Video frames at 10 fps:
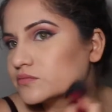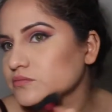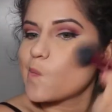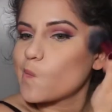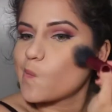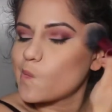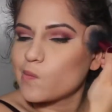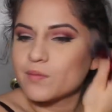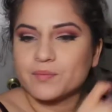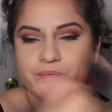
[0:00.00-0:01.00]

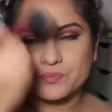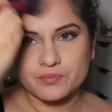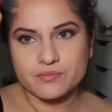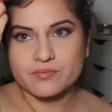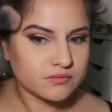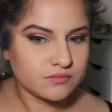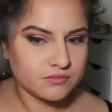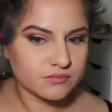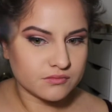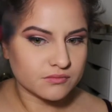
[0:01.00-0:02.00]

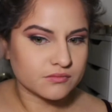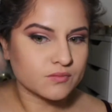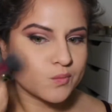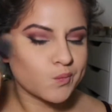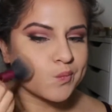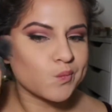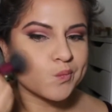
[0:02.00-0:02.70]
Nothing is said.